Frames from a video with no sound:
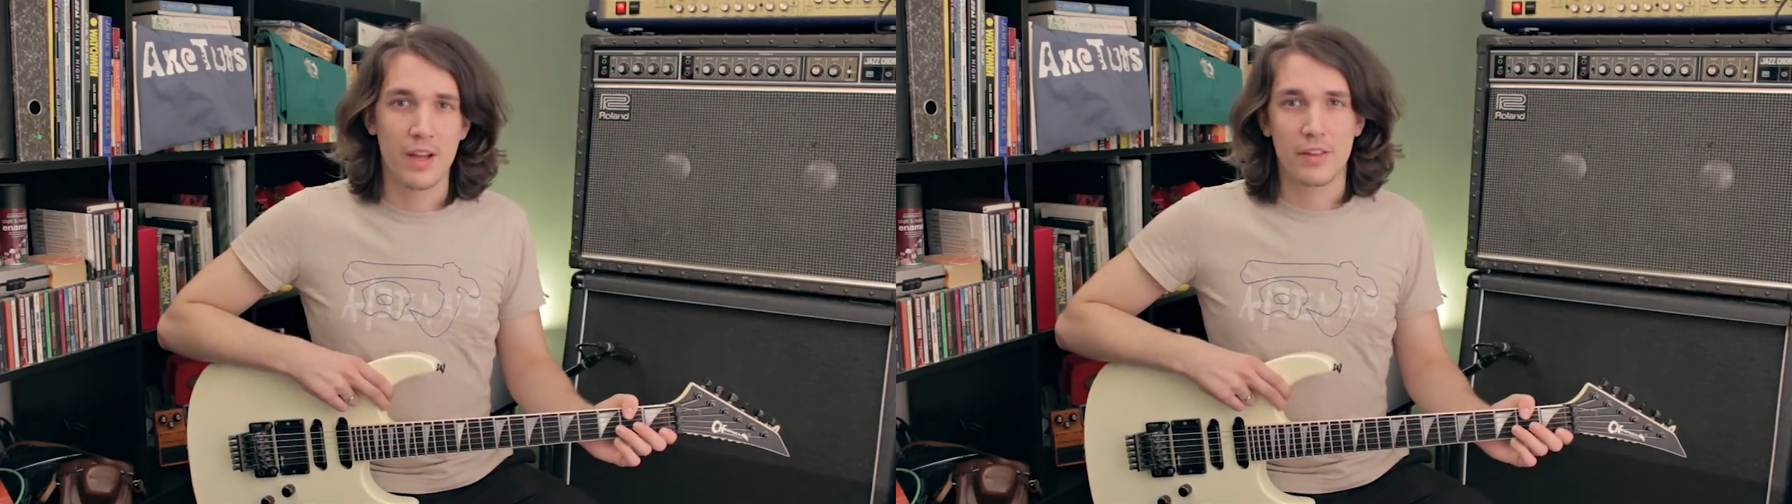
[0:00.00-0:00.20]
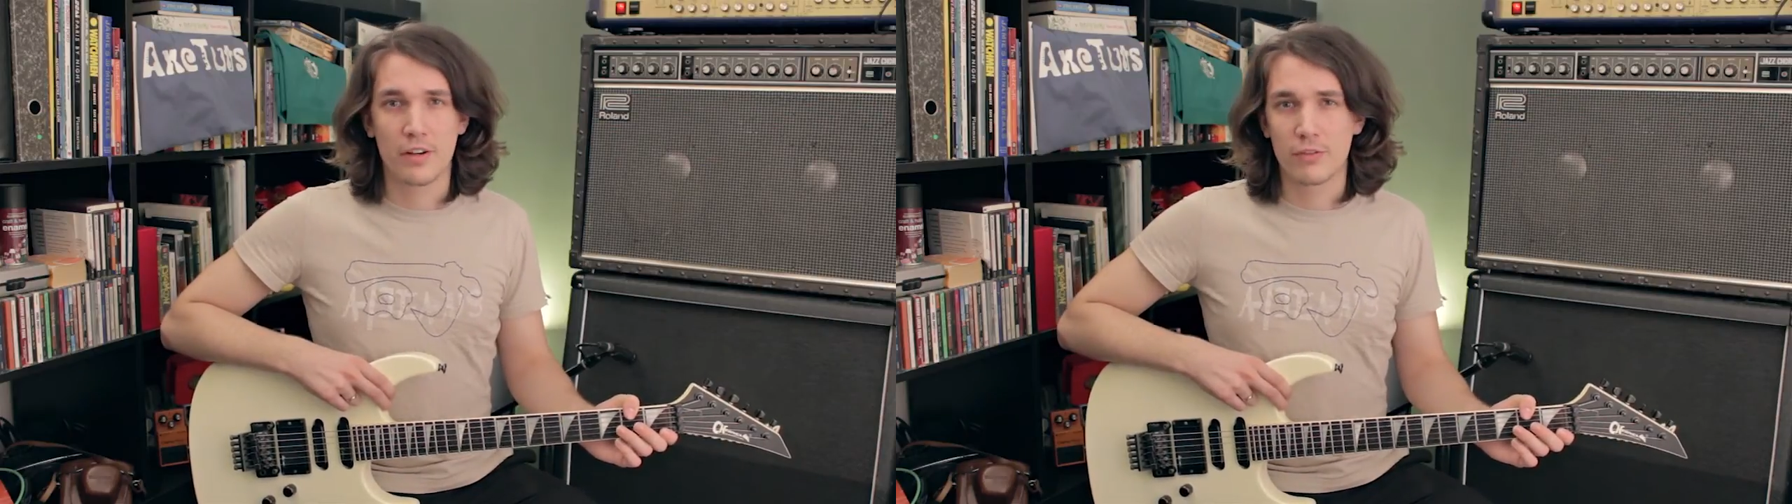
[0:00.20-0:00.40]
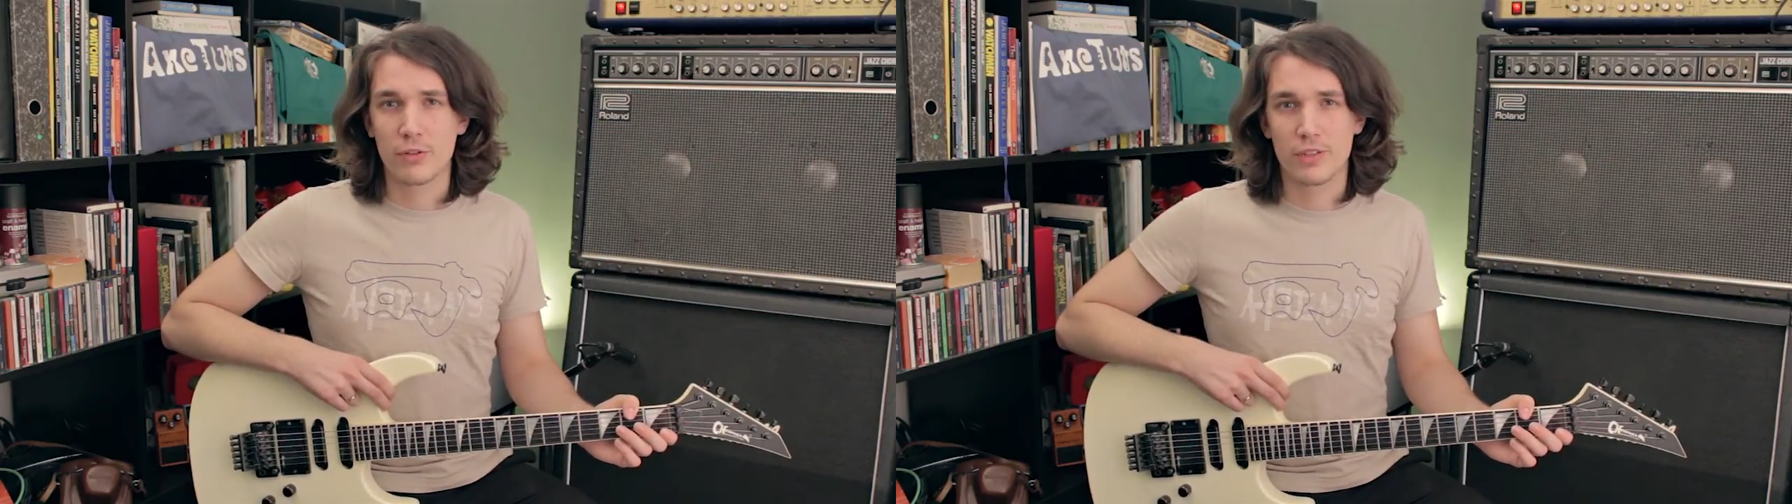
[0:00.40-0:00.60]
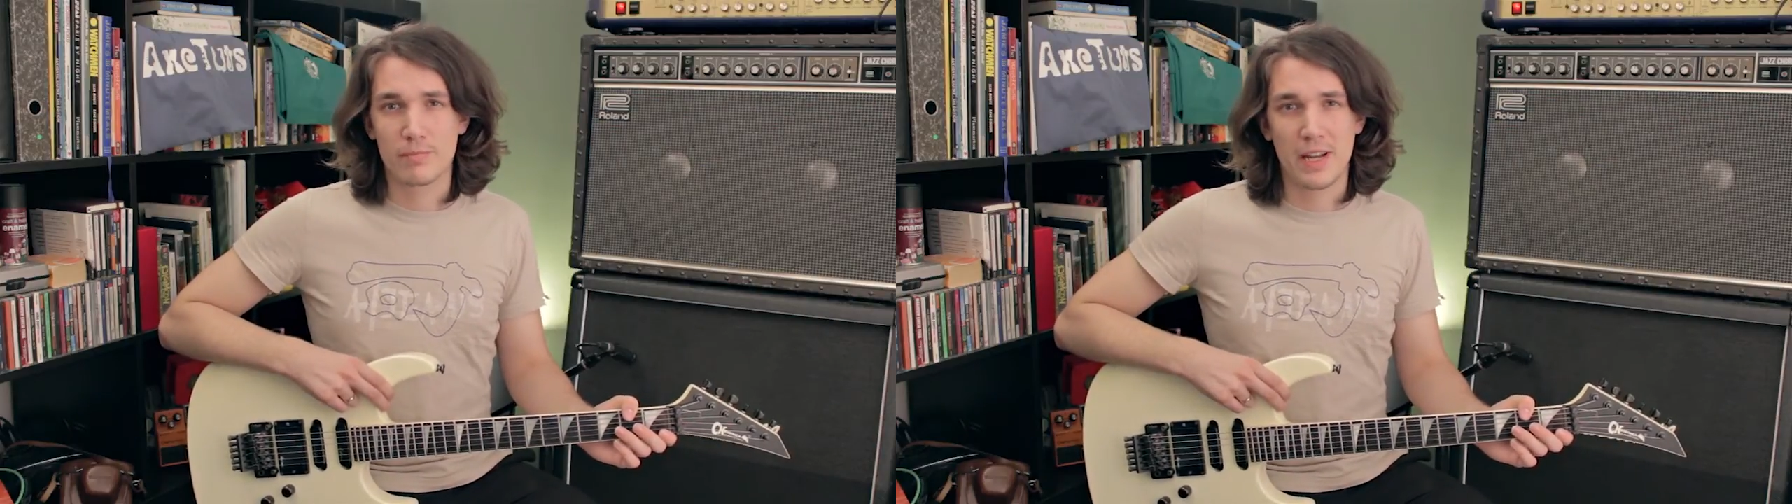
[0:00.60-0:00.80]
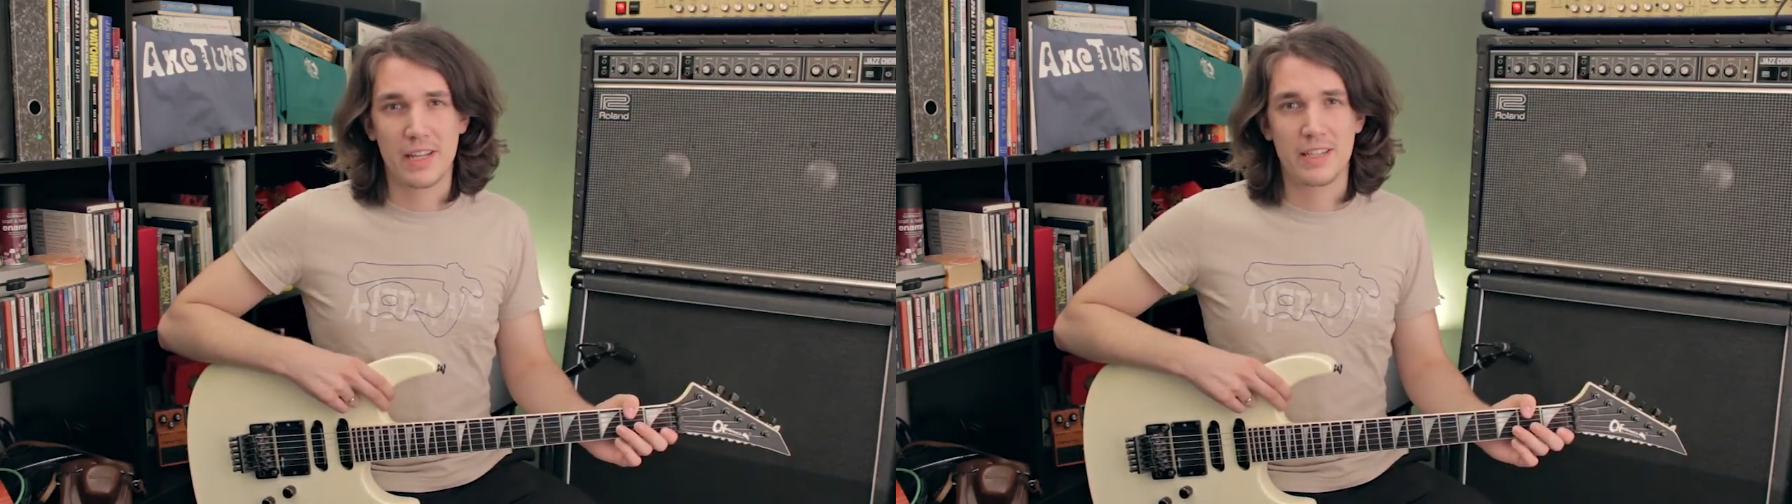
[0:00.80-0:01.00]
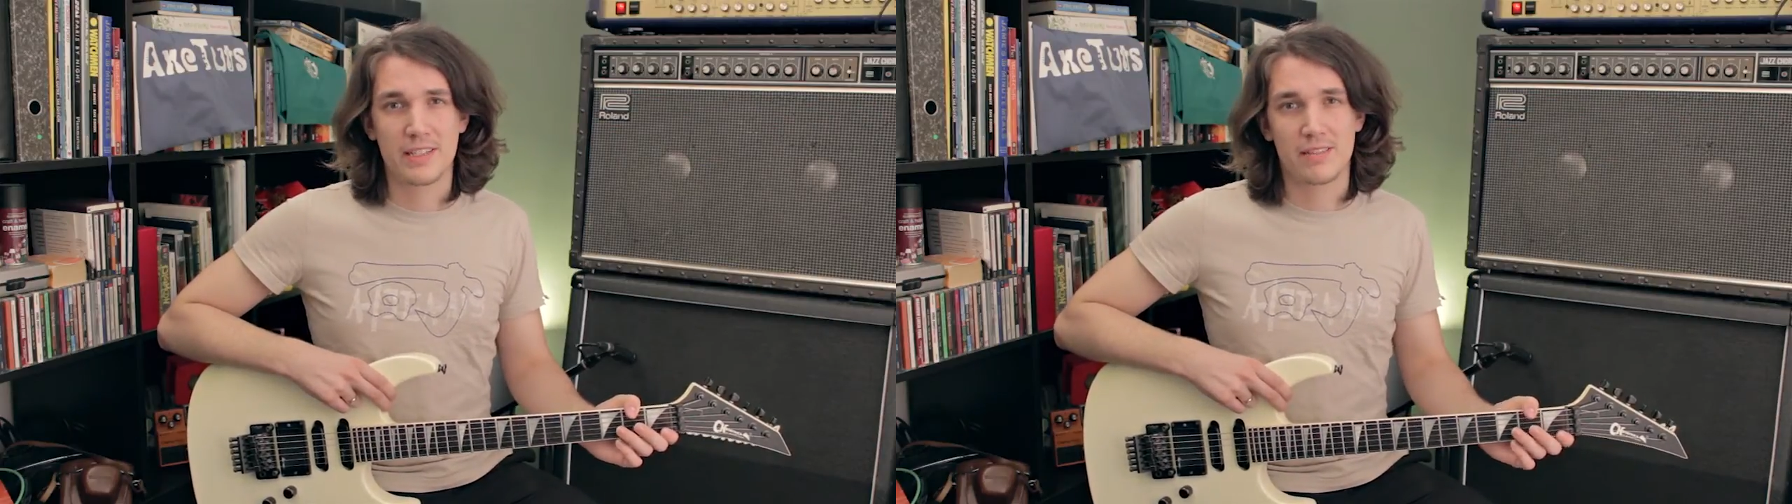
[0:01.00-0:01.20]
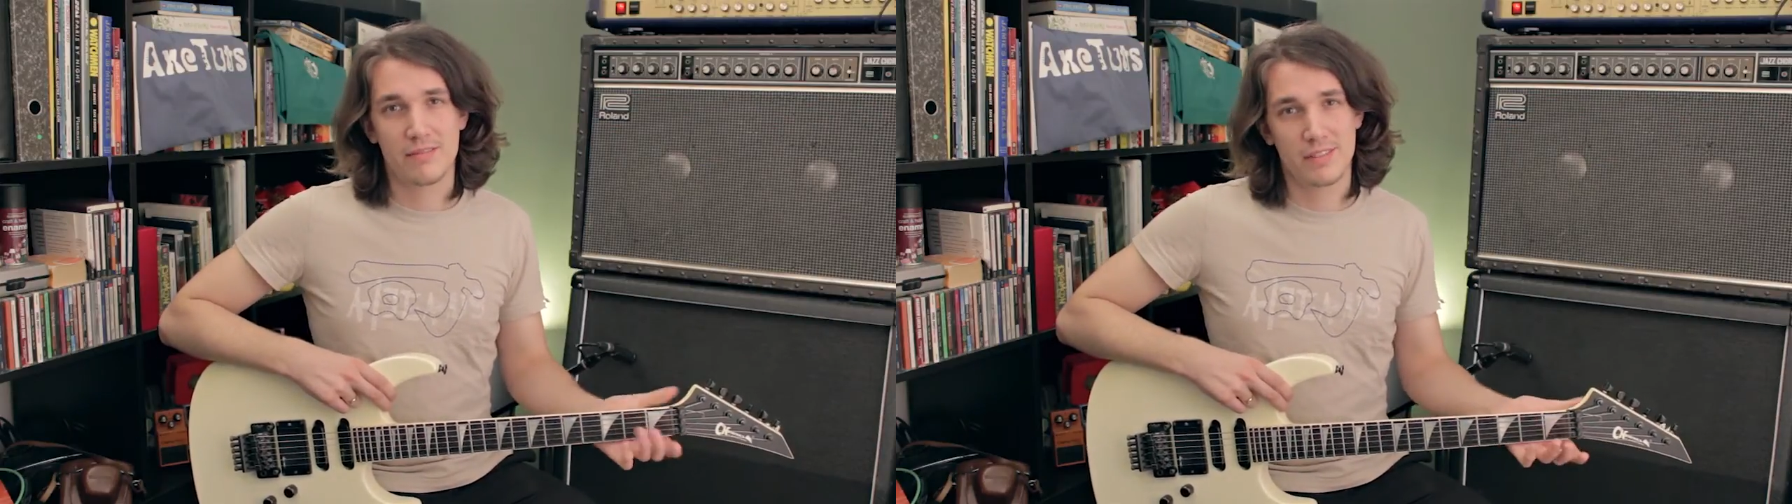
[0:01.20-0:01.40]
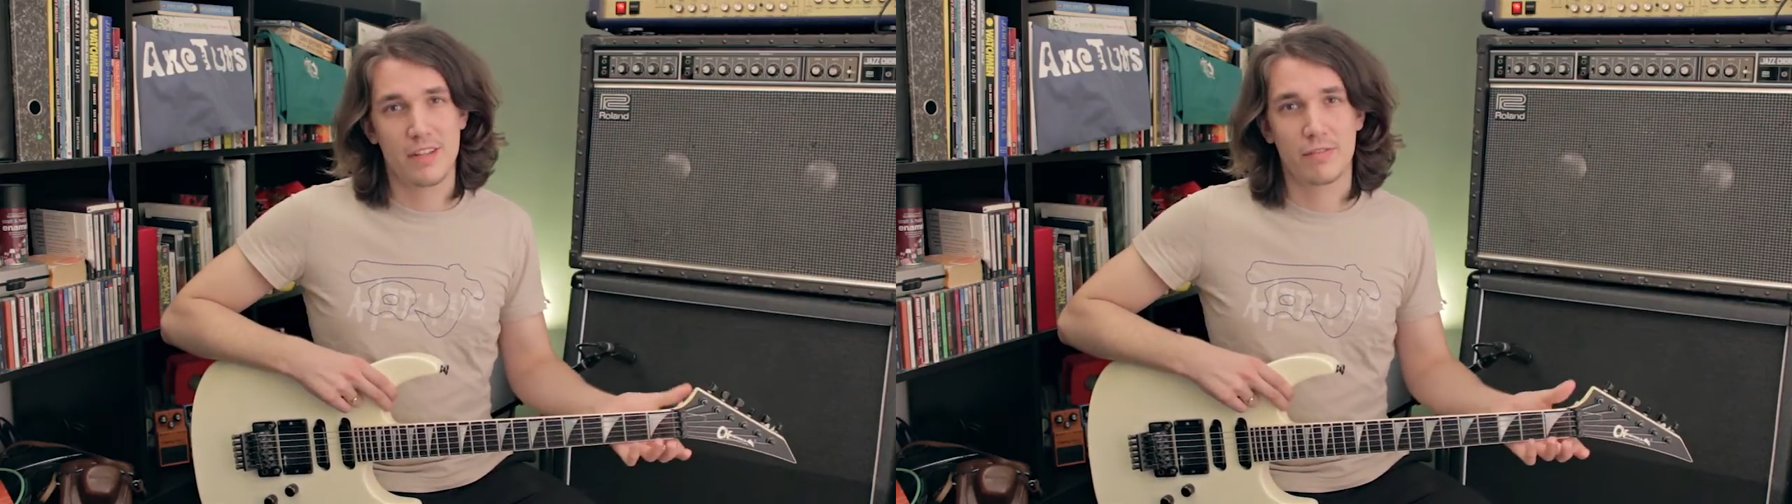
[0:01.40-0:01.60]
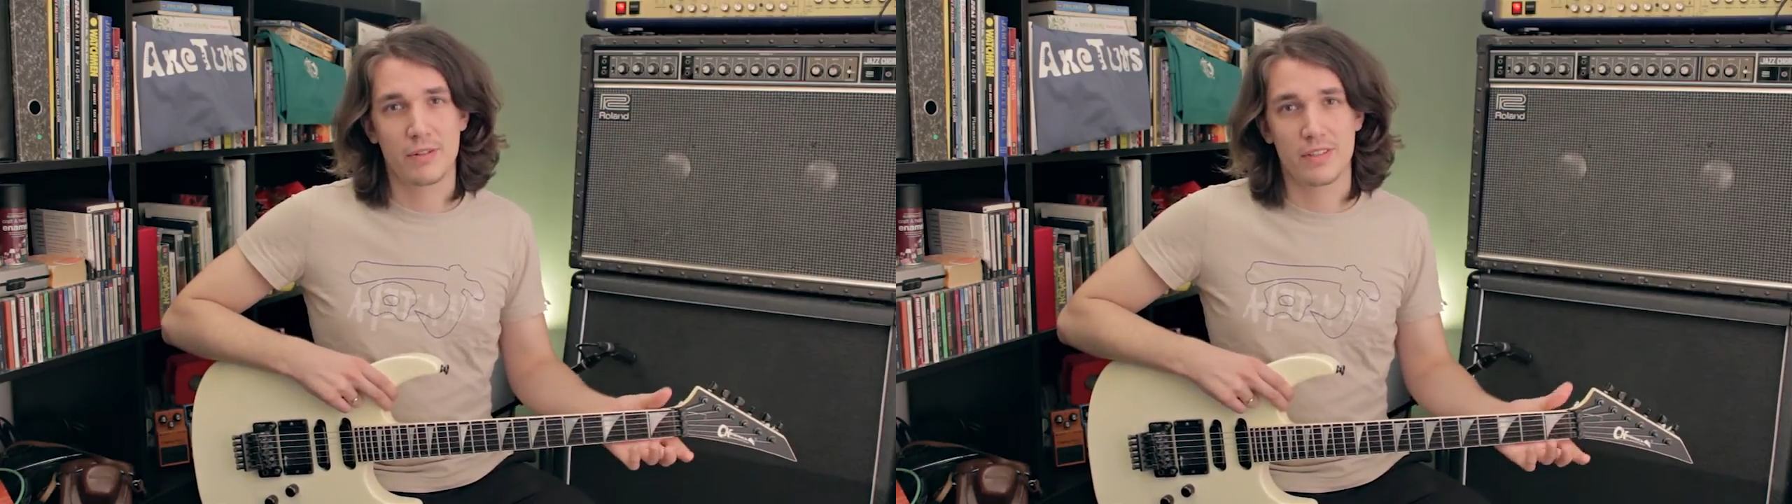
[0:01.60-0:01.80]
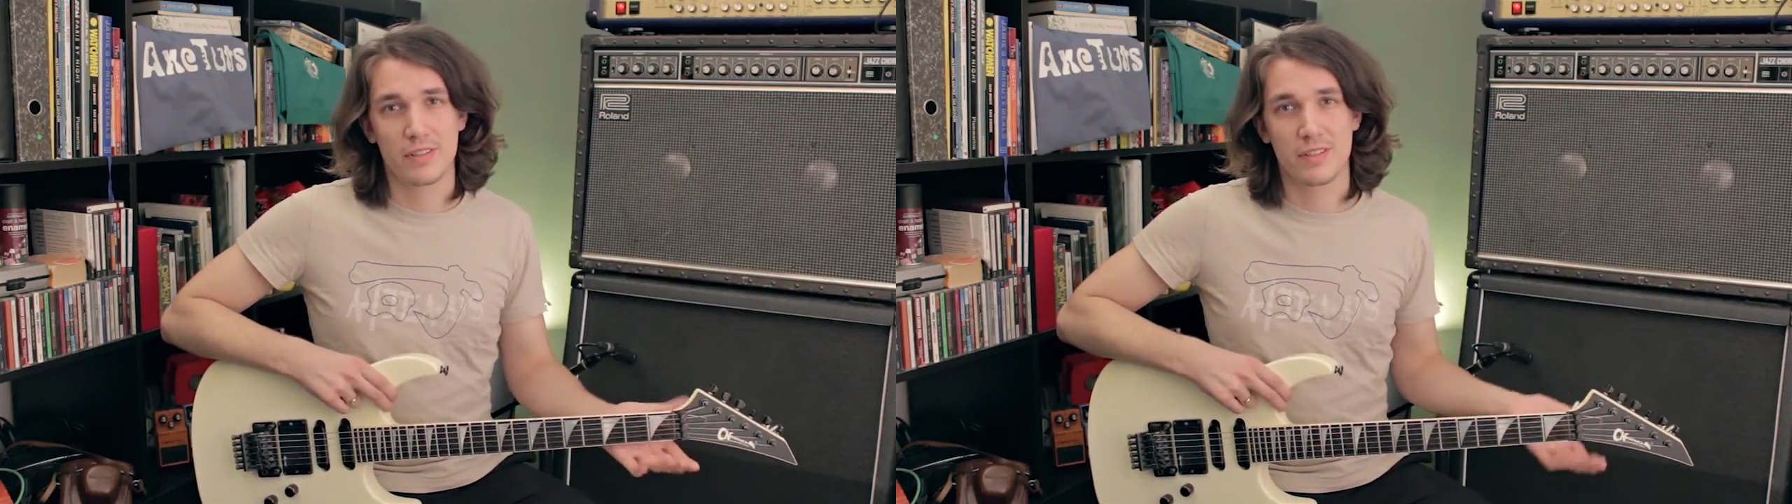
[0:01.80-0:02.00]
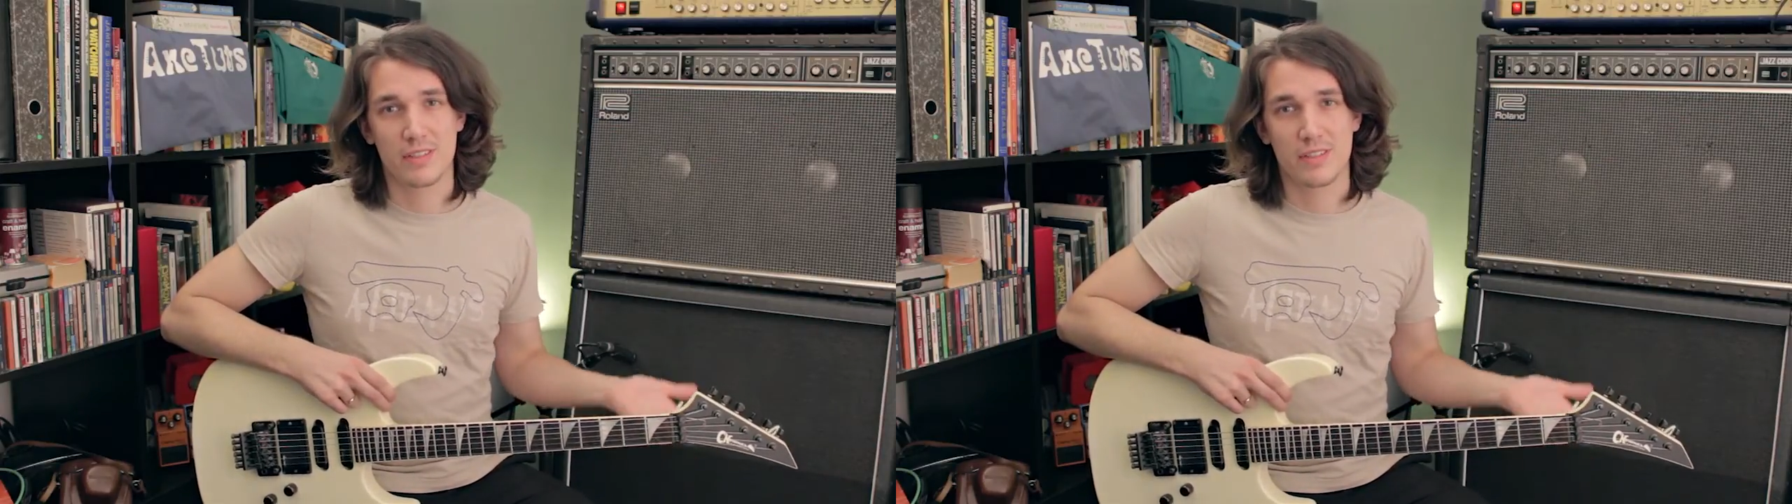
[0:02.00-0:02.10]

There are of course many different